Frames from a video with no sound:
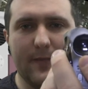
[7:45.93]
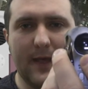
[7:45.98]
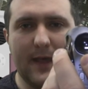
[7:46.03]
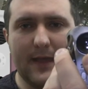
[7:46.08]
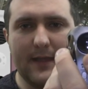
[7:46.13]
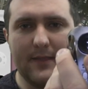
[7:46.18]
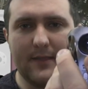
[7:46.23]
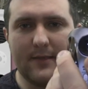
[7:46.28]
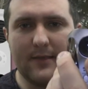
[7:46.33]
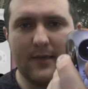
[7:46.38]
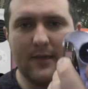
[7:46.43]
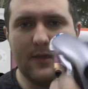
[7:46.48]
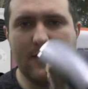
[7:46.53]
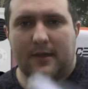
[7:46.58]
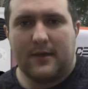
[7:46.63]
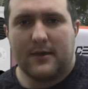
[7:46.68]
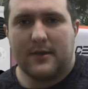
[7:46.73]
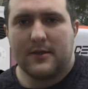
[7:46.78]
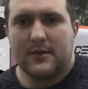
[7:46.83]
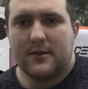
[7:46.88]
lens
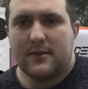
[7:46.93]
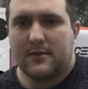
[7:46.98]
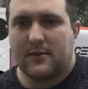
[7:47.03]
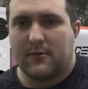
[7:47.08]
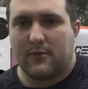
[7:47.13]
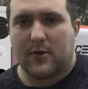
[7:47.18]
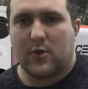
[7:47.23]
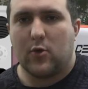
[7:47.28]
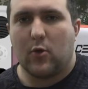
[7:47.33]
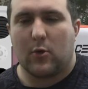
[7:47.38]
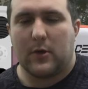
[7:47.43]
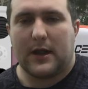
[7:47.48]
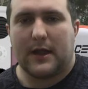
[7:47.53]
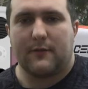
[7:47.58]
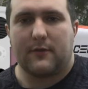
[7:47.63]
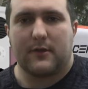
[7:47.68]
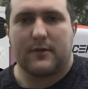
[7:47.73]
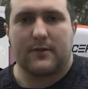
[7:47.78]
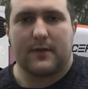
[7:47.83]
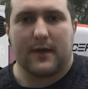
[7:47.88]
to record
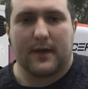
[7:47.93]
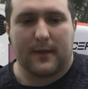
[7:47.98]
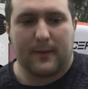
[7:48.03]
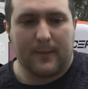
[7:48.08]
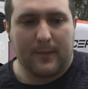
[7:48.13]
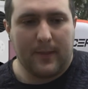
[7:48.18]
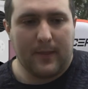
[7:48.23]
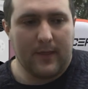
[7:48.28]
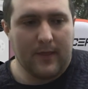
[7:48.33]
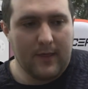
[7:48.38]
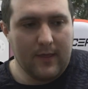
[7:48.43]
everything.